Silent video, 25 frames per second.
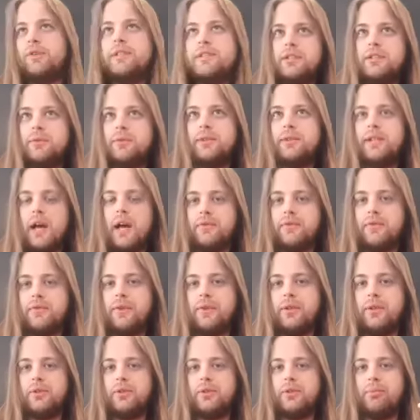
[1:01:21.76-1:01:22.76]
listen to enough of
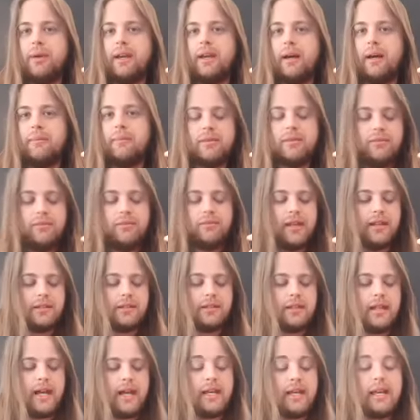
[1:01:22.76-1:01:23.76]
it, you'll pick up some things
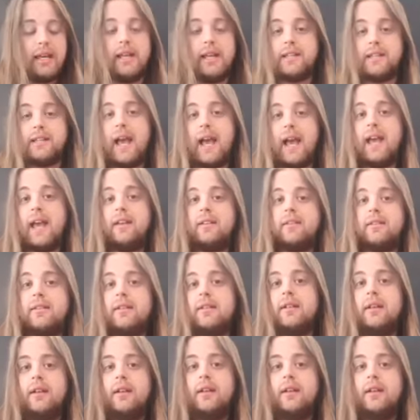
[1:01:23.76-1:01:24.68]
like here's A.